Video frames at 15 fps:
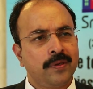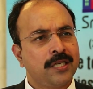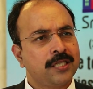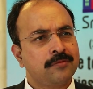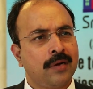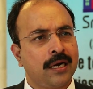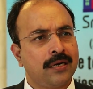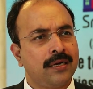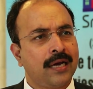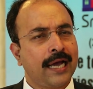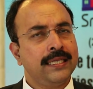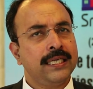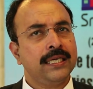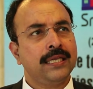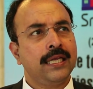People are smart.
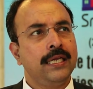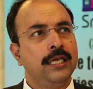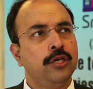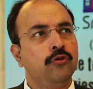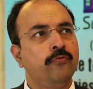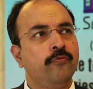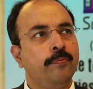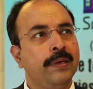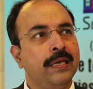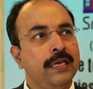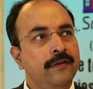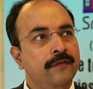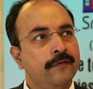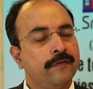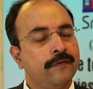I think they need to
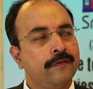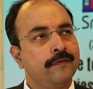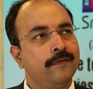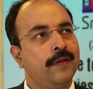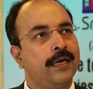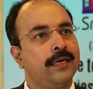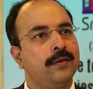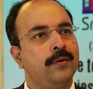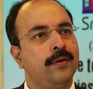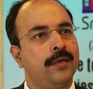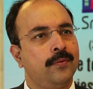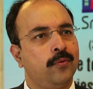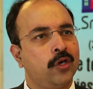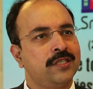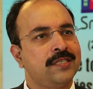believe that
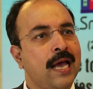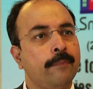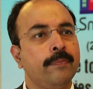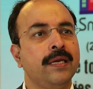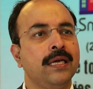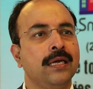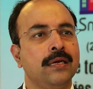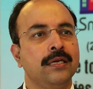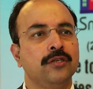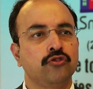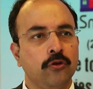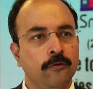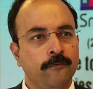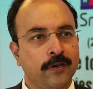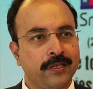what is happening is
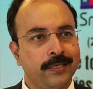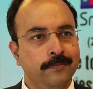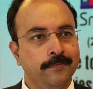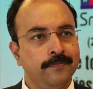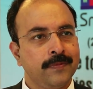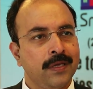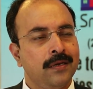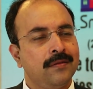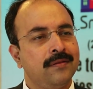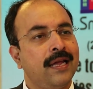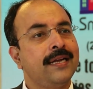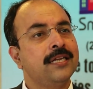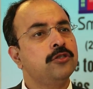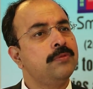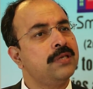good for them.
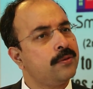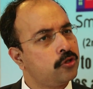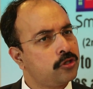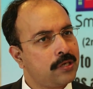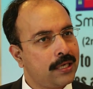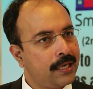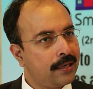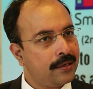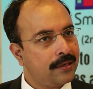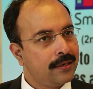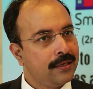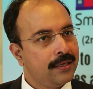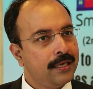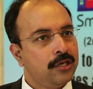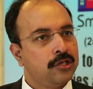That has to be demonstrated.
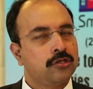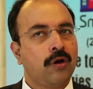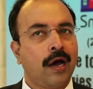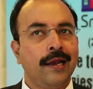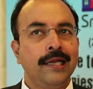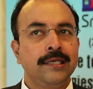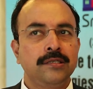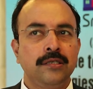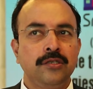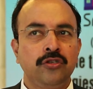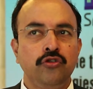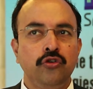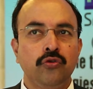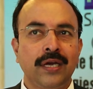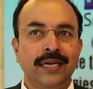So
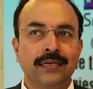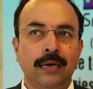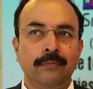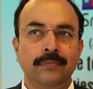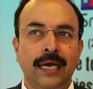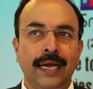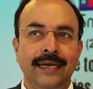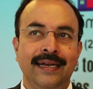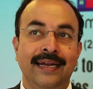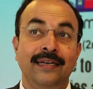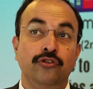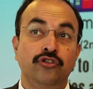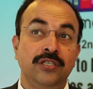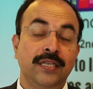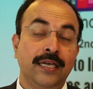you can come
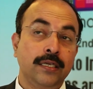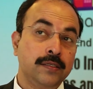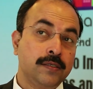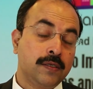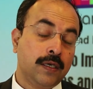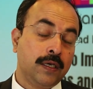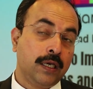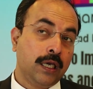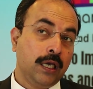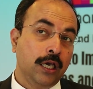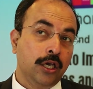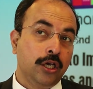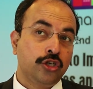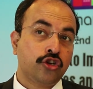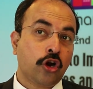and you see there is a
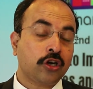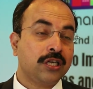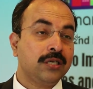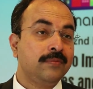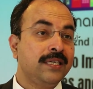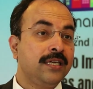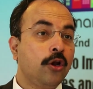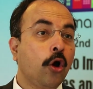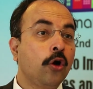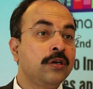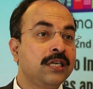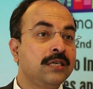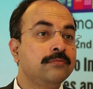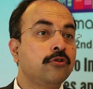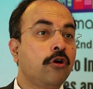short-term and a
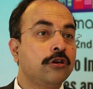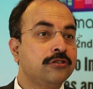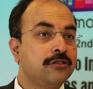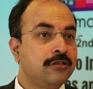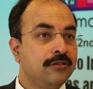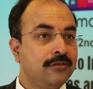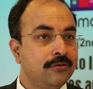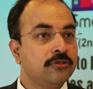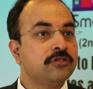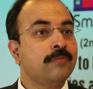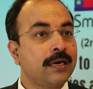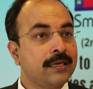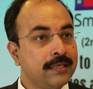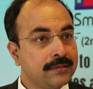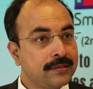long-term cost to
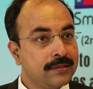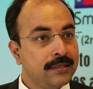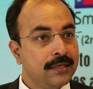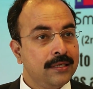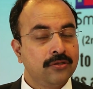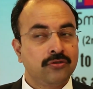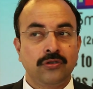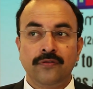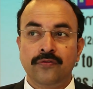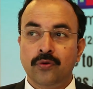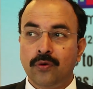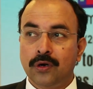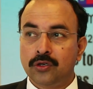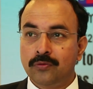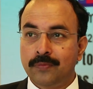smartness. So if
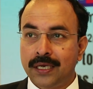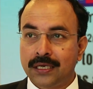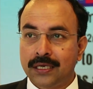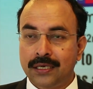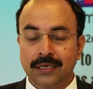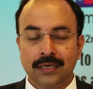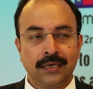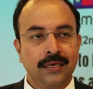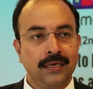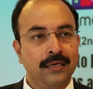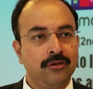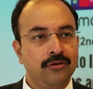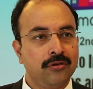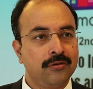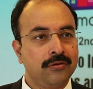you want to make
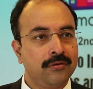a,